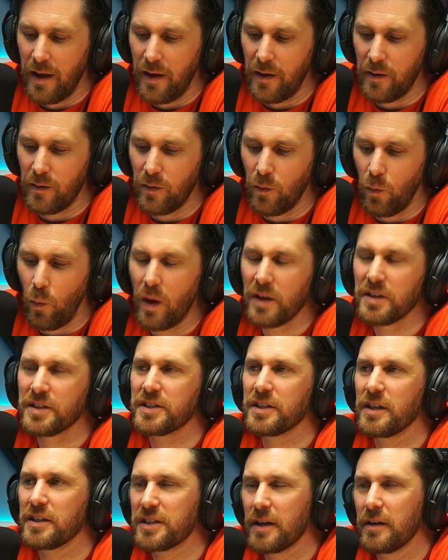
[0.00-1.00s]
Or your
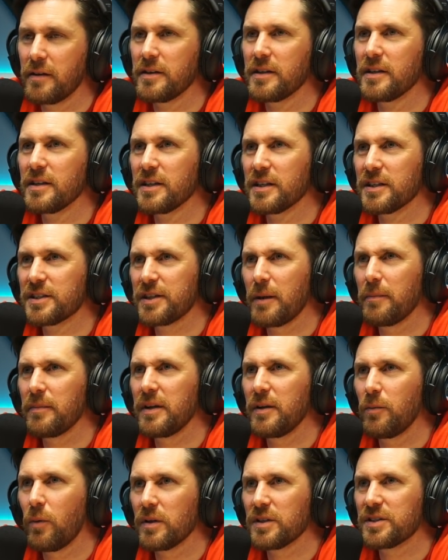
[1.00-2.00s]
thoughts once, on religion.
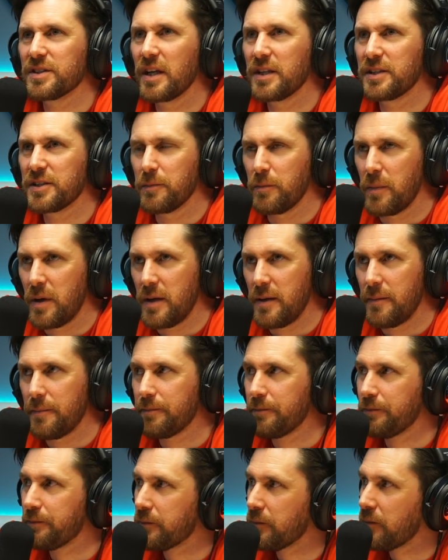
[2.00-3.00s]
Somebody once said to me,
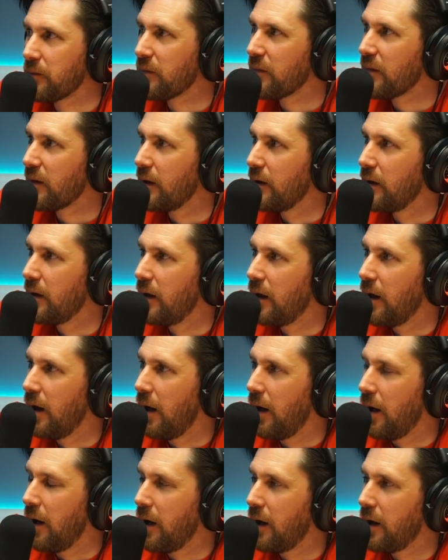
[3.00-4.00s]

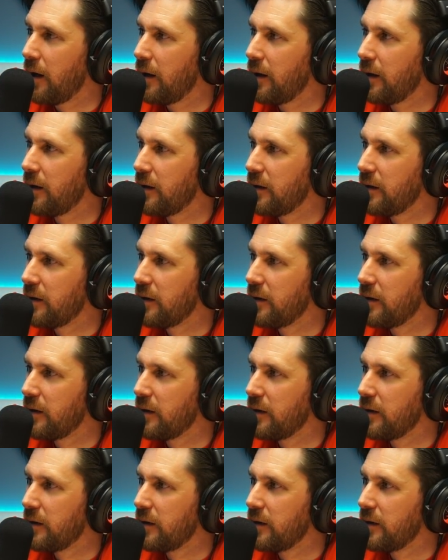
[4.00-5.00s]
uh,
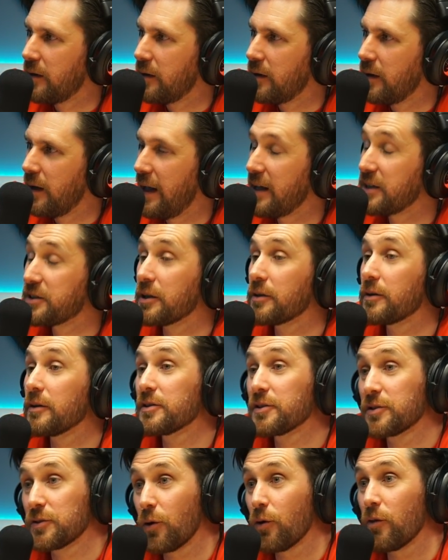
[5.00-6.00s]
it's a good
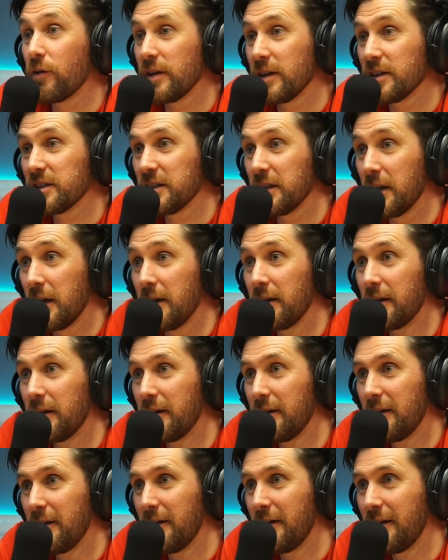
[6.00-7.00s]
story, isn't it?
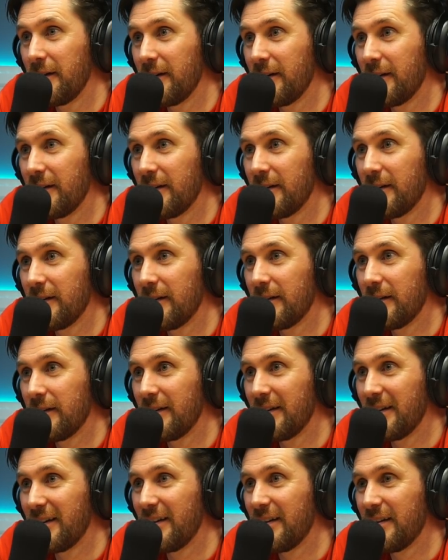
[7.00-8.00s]

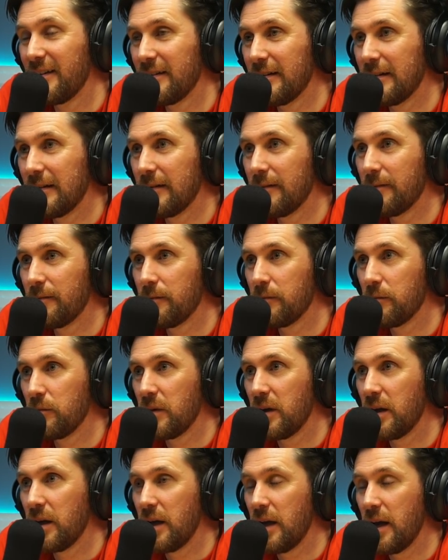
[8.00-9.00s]
Yeah.
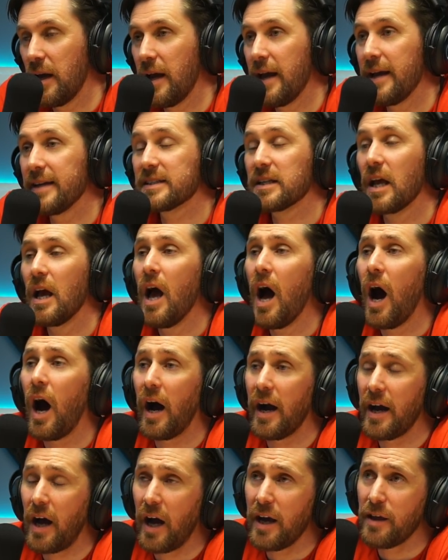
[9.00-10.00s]
But that's it's
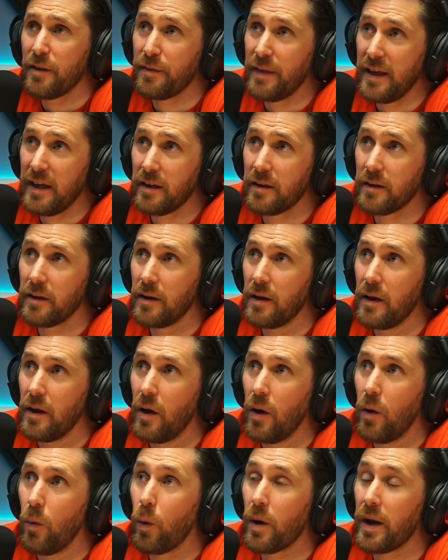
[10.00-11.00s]
I, I think
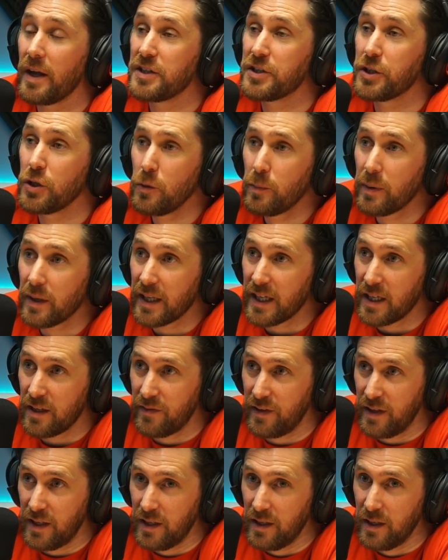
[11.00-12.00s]
what I do
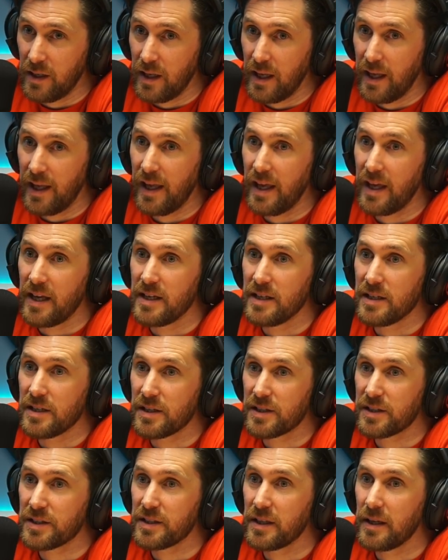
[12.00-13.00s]
believe in
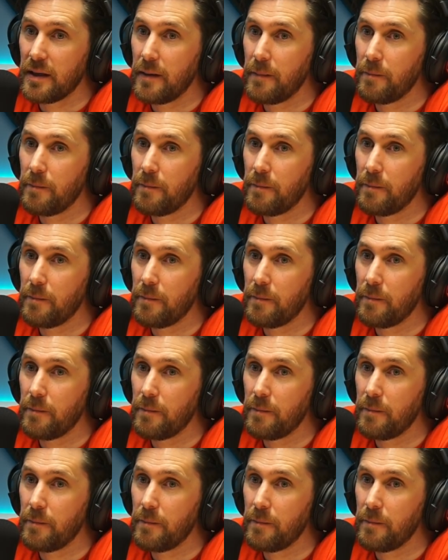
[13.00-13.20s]
is